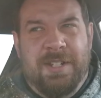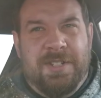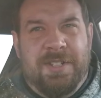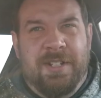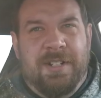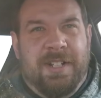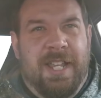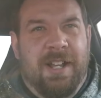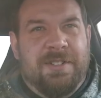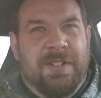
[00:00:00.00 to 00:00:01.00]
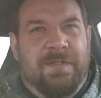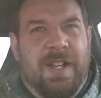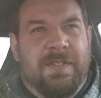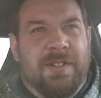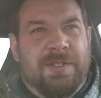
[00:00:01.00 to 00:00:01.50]
sit on the couch at
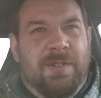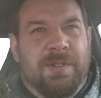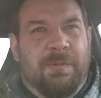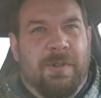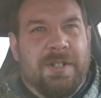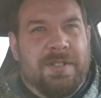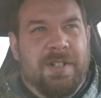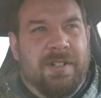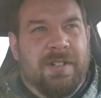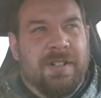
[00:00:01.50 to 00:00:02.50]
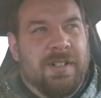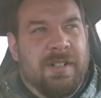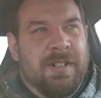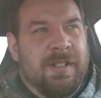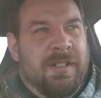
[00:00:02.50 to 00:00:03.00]
5 years old and watch one of their
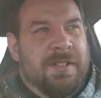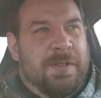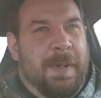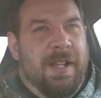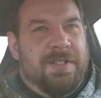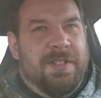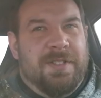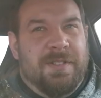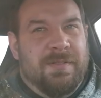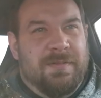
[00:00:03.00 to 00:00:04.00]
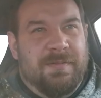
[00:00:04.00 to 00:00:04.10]
spouses